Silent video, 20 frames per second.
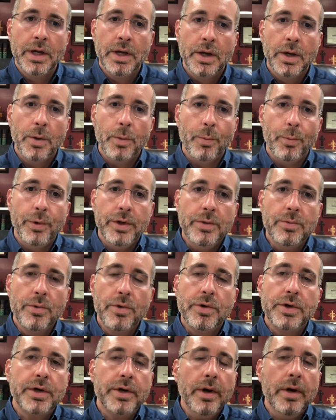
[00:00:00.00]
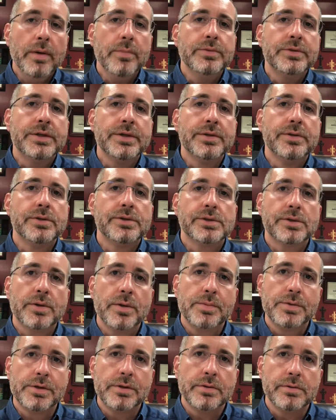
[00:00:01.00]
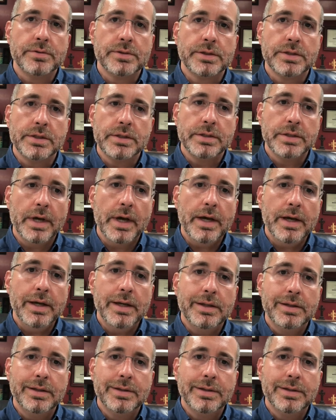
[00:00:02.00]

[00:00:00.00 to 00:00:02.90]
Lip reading: we will come to the Scriptures not